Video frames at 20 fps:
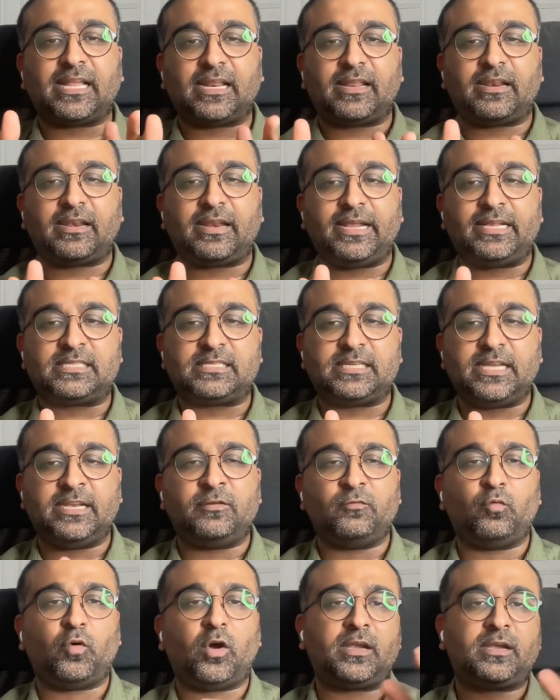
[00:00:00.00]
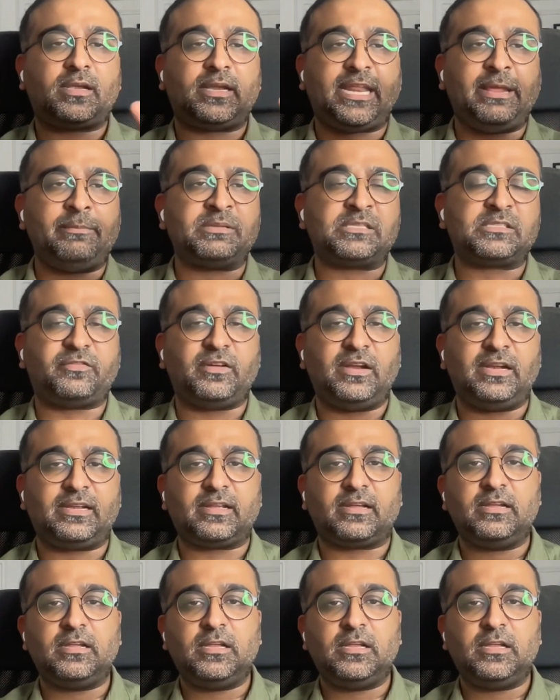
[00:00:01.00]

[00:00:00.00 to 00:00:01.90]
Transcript: error rates in what teams fit